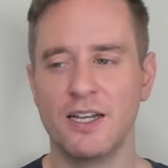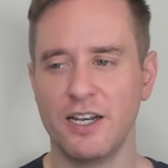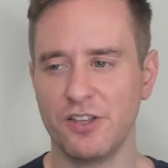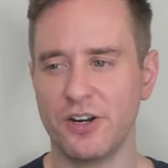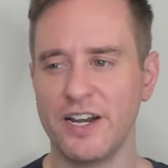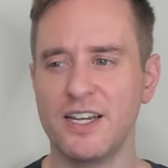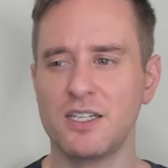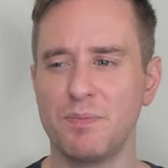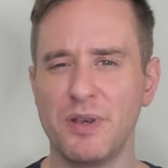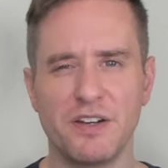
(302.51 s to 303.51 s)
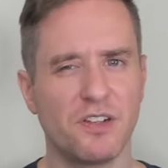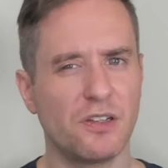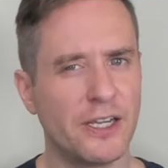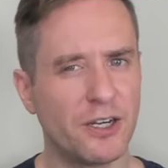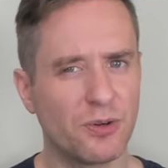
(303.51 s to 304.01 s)
Now there is a bit of a
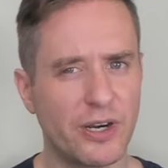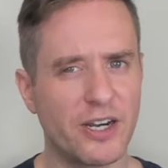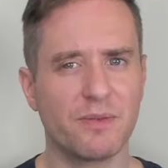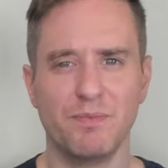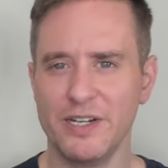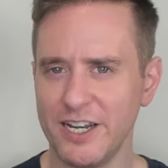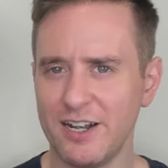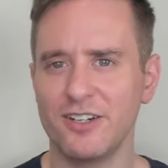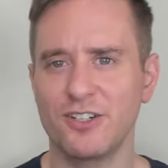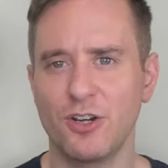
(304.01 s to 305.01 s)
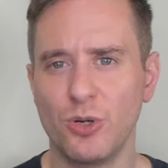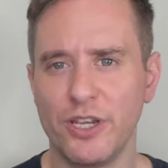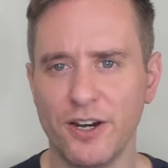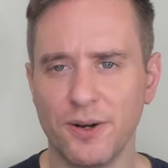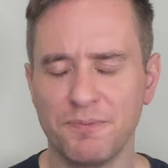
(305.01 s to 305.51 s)
lingering metallic note
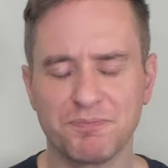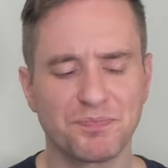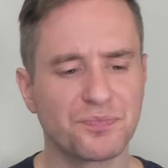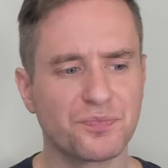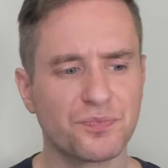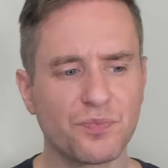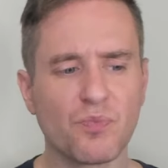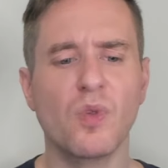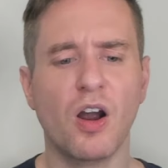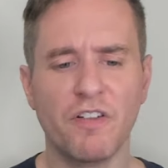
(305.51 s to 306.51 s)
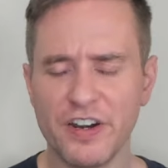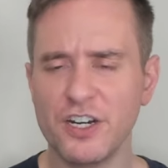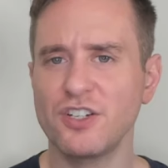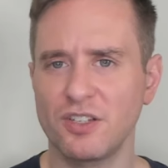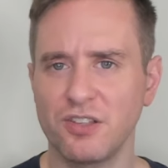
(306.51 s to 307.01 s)
here. Our
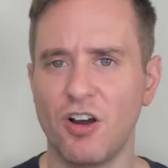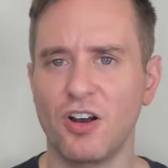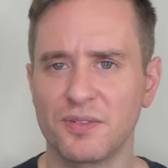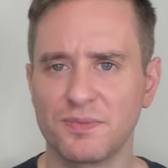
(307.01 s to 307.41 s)
finish is long.